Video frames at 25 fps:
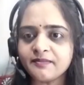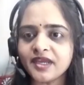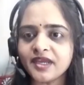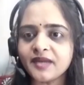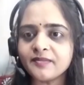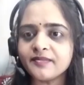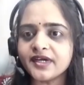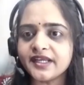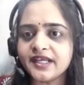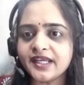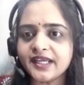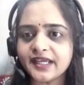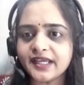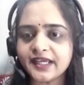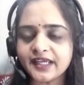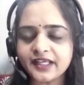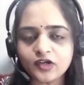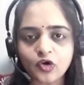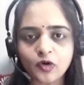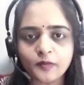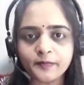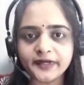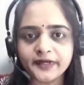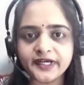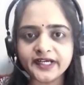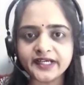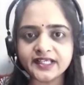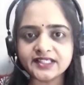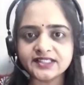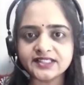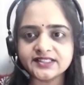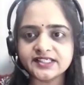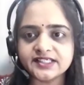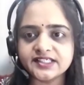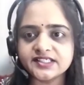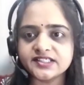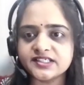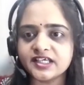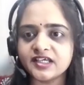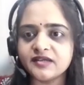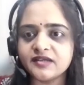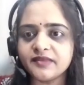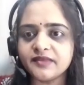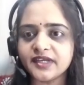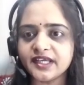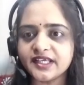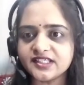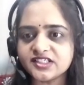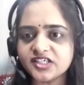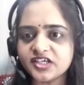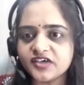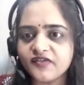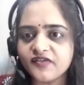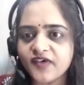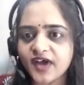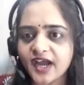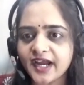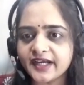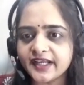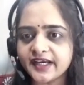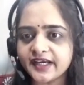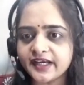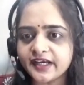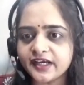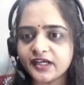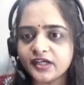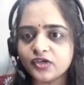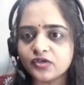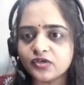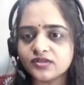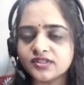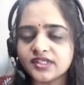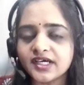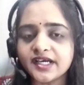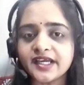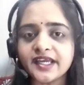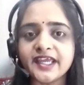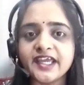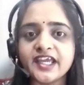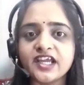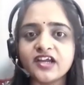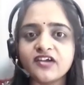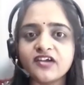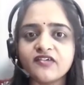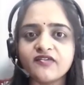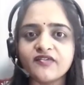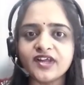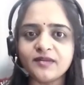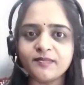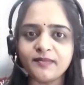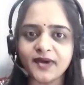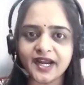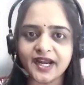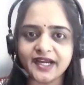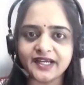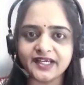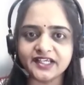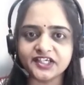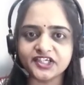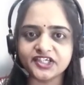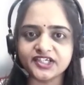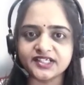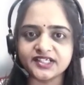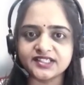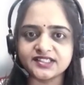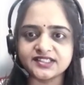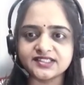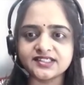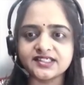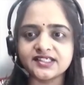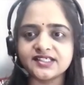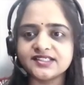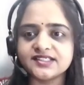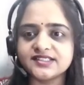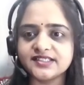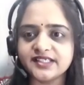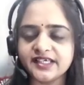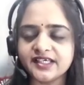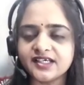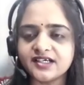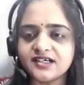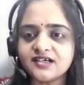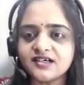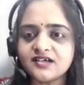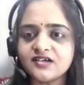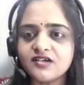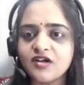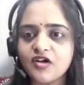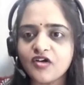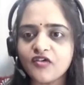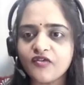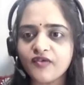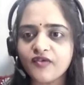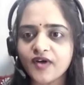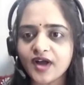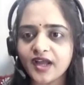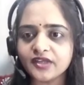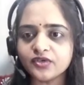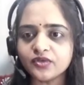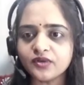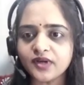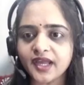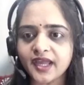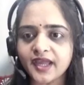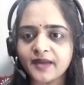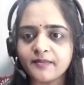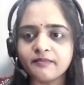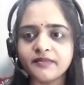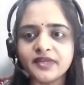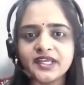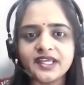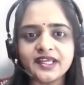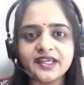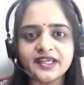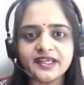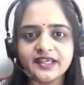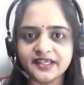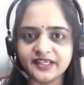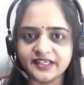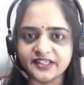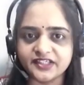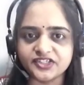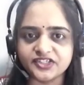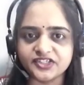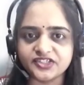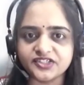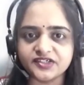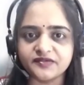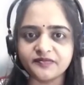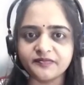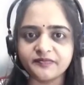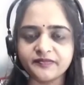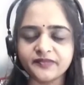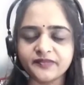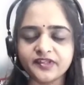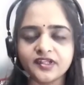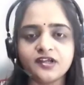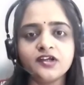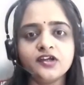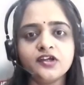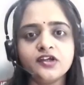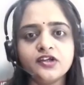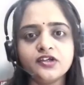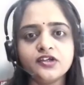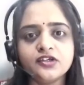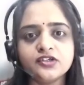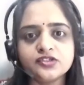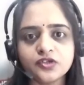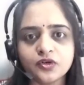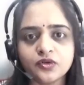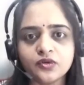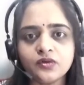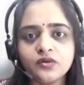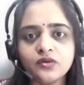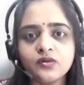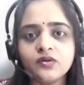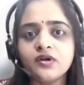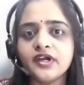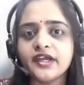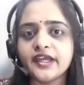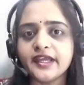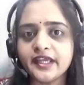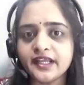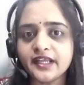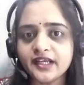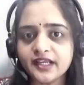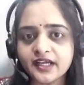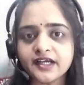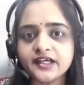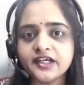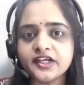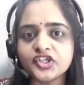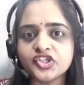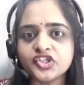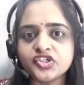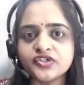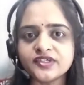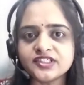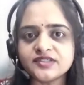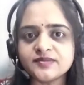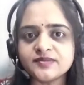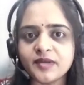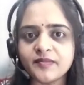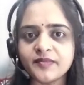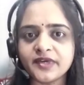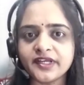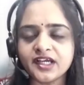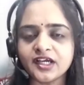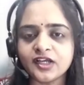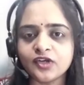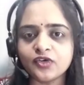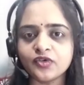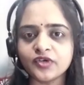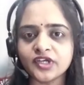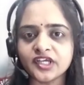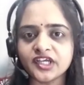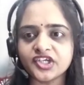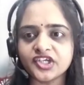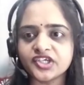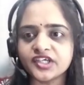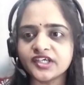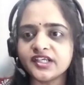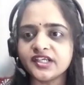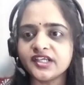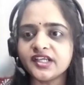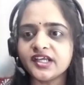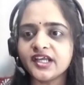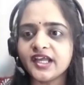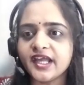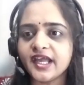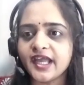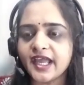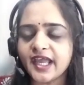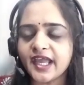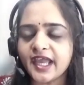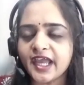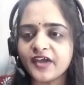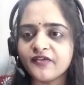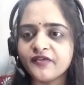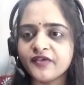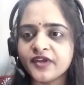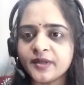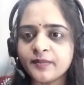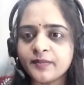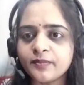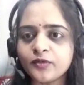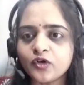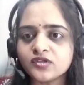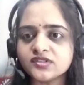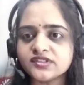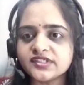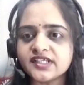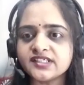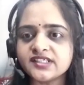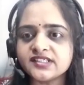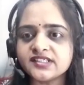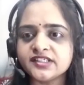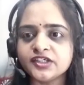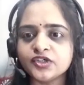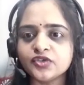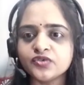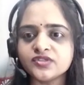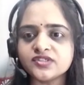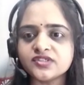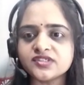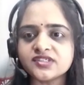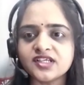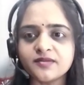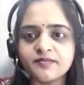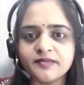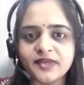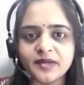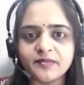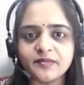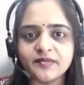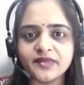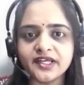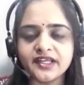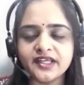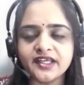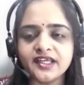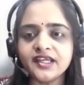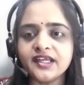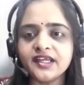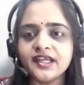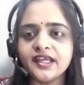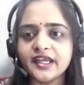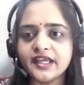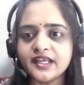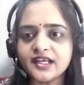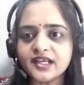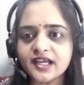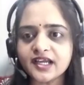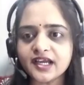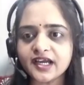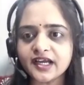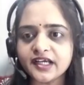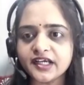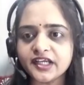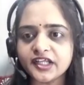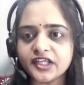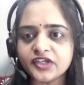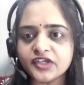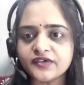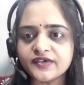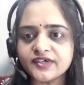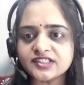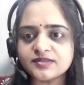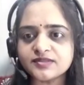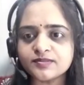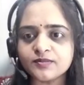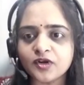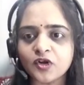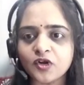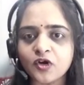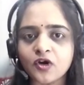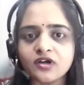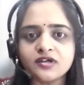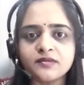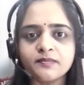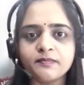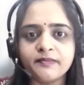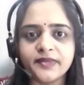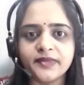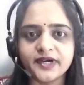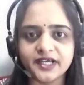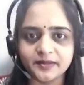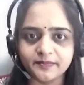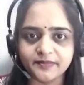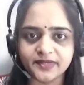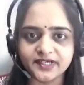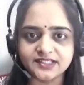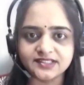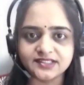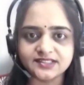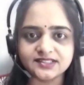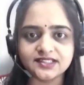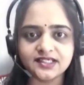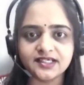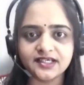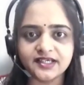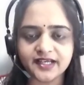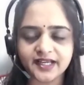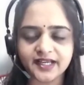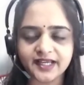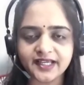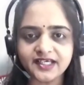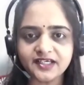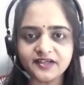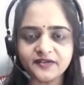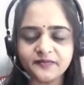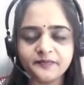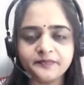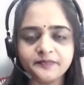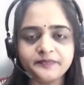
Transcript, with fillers: memory in operating system is divided into the equal partitions. See here, 5 MB each. So, in contiguous memory allocation, every process used the memory in continuous block purpose, right?